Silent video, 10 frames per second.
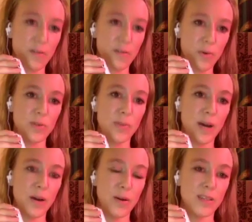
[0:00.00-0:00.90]
Of course,
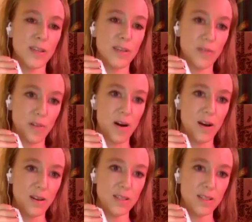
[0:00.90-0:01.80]
power is never
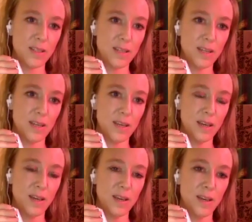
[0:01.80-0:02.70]
lost.
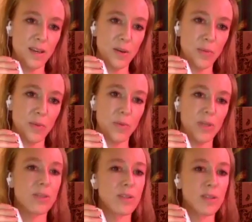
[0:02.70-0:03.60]
But
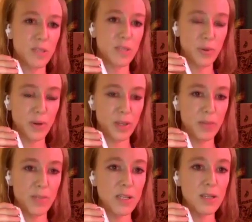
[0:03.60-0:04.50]
when you start exploring
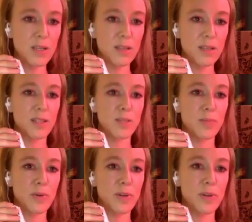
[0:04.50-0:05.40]
the material and
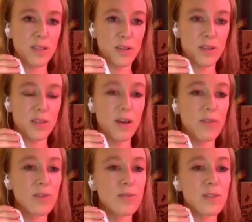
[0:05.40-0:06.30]
exploring this in
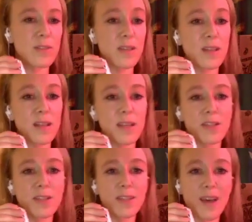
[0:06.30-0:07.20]
yourself, you see that
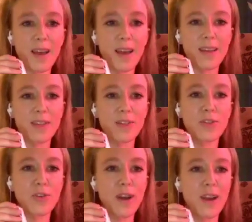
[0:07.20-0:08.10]
each side is
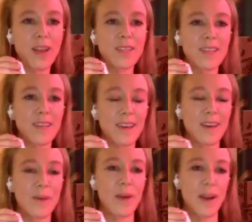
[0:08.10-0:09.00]
trying to
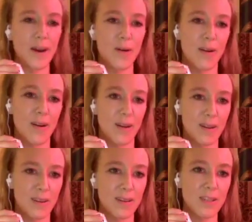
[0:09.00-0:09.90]
get power,
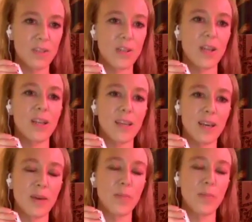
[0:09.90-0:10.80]
trying to
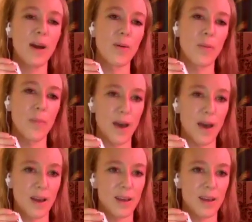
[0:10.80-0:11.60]
get power back.